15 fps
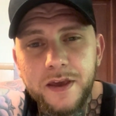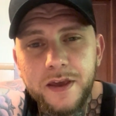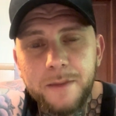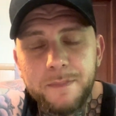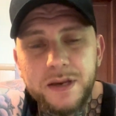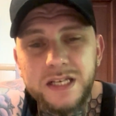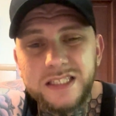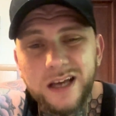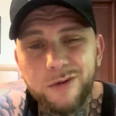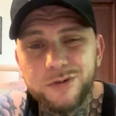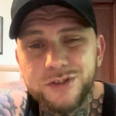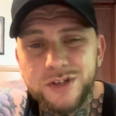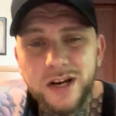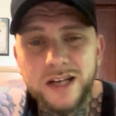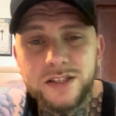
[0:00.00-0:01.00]
because I was
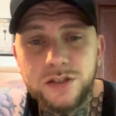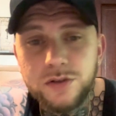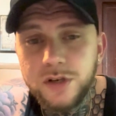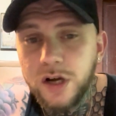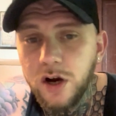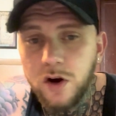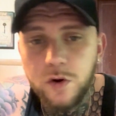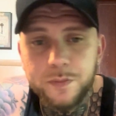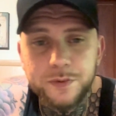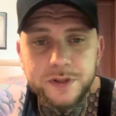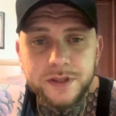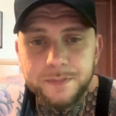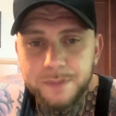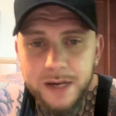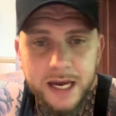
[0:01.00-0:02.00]
trying to cope with
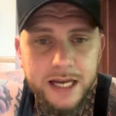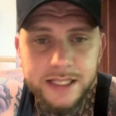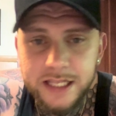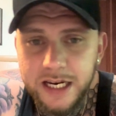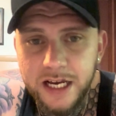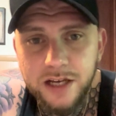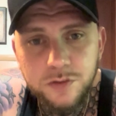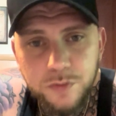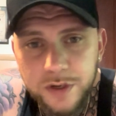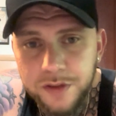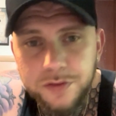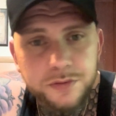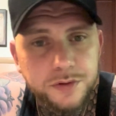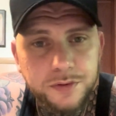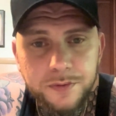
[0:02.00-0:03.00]
the pain that I had went
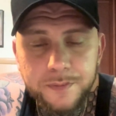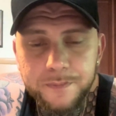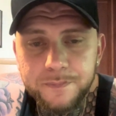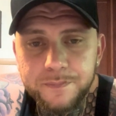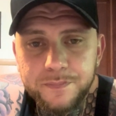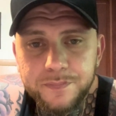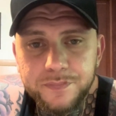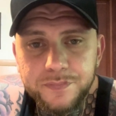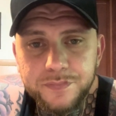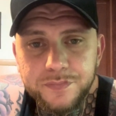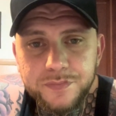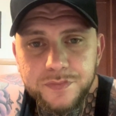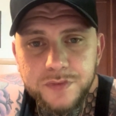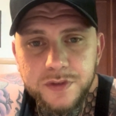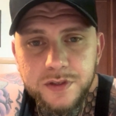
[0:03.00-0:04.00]
through.
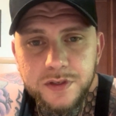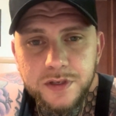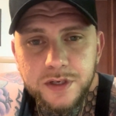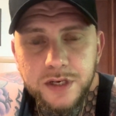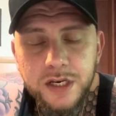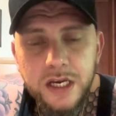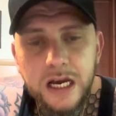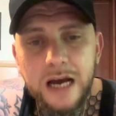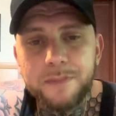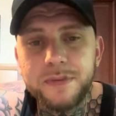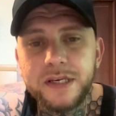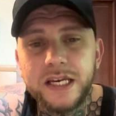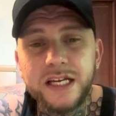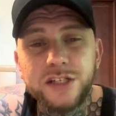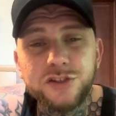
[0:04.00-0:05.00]
I
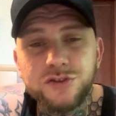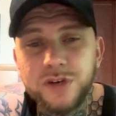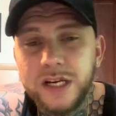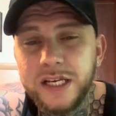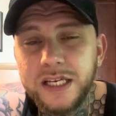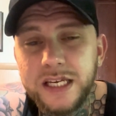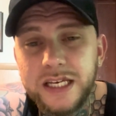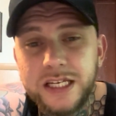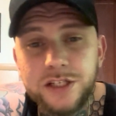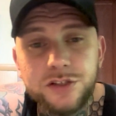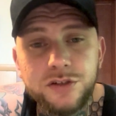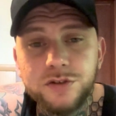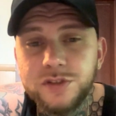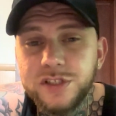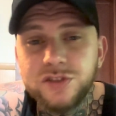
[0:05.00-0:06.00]
began drinking and
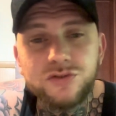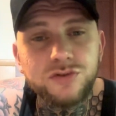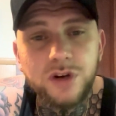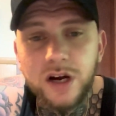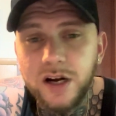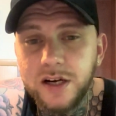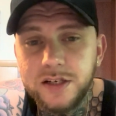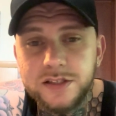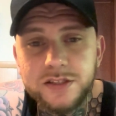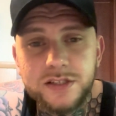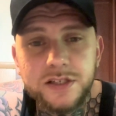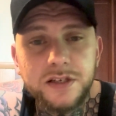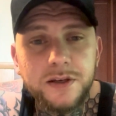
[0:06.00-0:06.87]
using drugs